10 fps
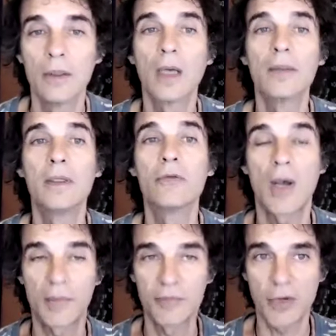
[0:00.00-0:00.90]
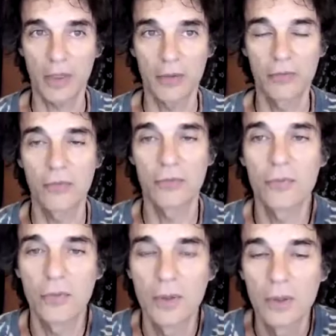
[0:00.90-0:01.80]
These objects
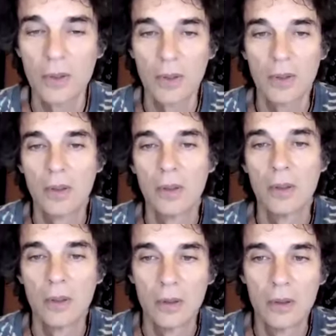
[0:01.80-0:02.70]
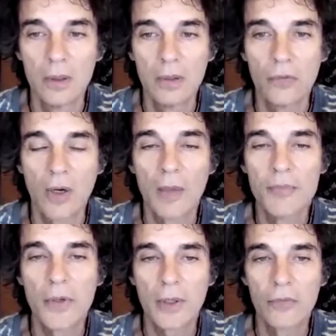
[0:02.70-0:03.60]

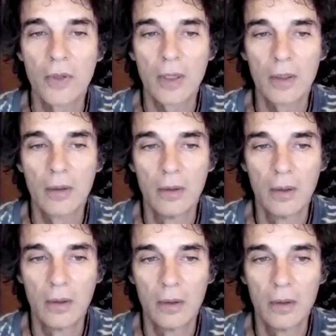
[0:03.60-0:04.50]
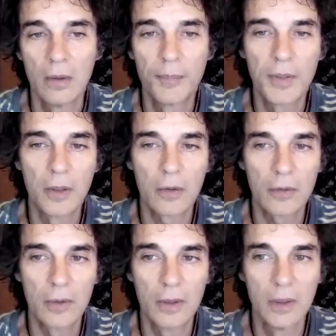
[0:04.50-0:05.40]
that
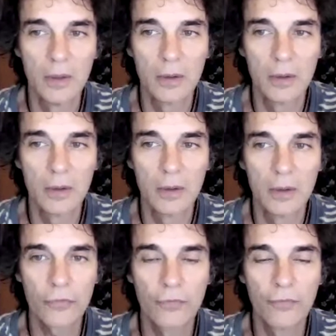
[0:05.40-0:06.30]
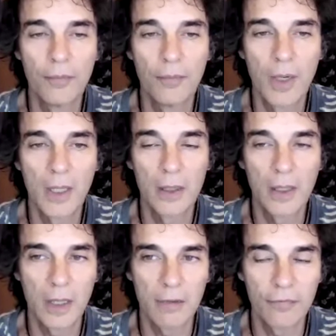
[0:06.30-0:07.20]
appear in the course of my
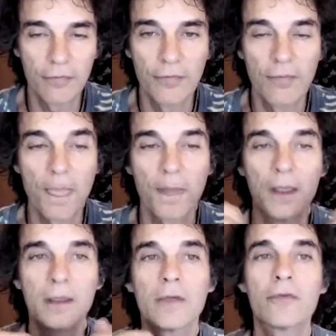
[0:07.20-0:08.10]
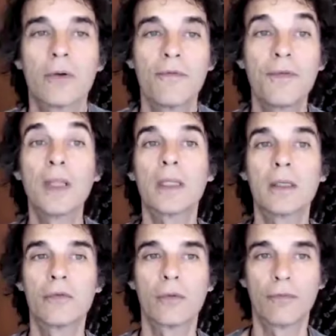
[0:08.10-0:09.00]
life elicit
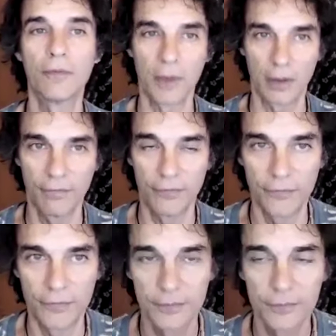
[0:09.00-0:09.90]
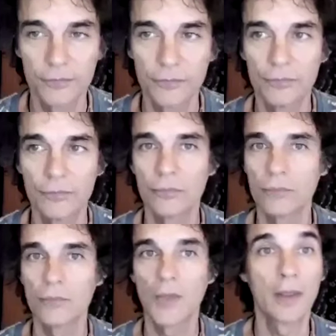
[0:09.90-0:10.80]
feelings of love.
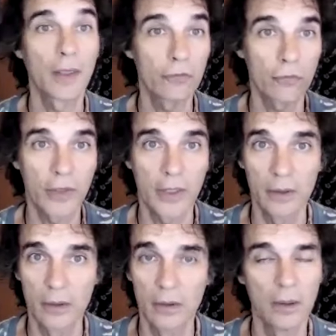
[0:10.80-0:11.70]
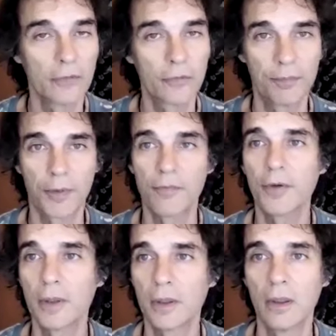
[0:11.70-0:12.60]
And that's great. And that's
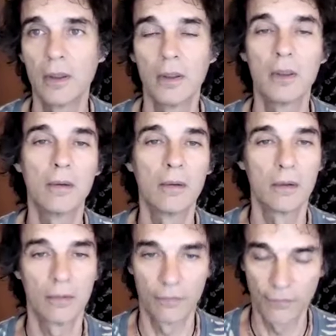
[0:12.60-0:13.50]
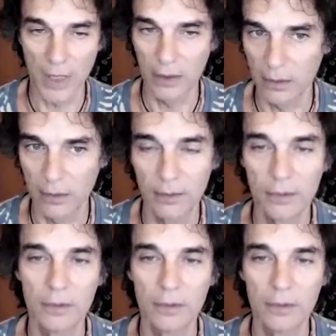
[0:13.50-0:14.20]
perfectly valid